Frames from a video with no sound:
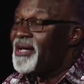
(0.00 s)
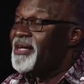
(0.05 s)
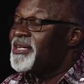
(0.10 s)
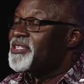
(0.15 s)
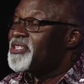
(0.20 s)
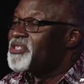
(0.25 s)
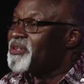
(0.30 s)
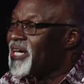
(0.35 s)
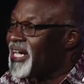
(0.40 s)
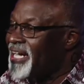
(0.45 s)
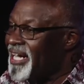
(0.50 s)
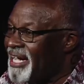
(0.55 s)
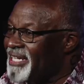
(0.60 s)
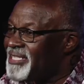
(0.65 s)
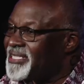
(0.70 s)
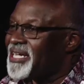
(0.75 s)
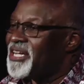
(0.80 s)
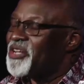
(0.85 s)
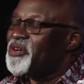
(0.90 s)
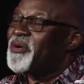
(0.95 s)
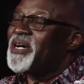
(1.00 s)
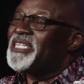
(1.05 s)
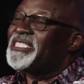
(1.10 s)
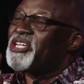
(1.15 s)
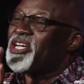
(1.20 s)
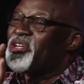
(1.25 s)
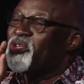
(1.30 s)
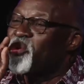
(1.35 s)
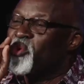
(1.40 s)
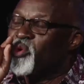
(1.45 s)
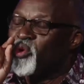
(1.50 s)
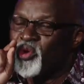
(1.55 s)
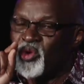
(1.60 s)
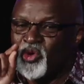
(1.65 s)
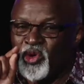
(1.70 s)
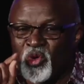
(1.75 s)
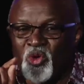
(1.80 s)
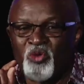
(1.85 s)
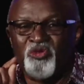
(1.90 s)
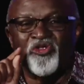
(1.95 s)
So can I tell you what you could
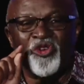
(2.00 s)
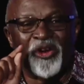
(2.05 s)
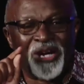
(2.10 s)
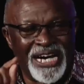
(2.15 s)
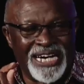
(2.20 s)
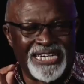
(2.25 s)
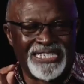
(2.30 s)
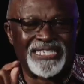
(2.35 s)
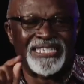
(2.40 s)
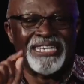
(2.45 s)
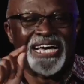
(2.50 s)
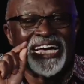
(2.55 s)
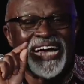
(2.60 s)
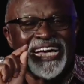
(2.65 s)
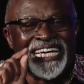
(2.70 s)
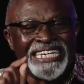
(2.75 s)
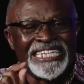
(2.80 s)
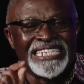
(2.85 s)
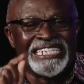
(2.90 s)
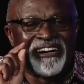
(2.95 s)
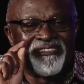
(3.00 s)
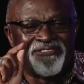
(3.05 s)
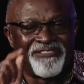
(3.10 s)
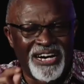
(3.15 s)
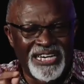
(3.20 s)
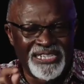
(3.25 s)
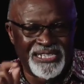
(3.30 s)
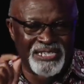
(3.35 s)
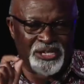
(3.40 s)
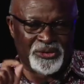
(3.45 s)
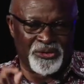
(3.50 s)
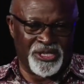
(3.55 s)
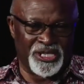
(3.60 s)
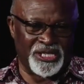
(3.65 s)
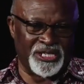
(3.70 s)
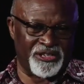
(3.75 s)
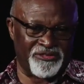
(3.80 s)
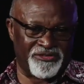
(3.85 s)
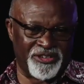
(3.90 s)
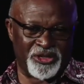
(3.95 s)
do for us in Intervast
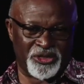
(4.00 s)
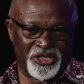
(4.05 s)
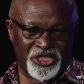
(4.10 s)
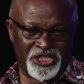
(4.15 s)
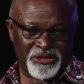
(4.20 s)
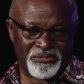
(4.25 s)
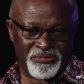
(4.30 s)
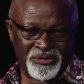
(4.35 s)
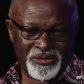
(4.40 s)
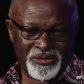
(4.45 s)
Christian Fellowship?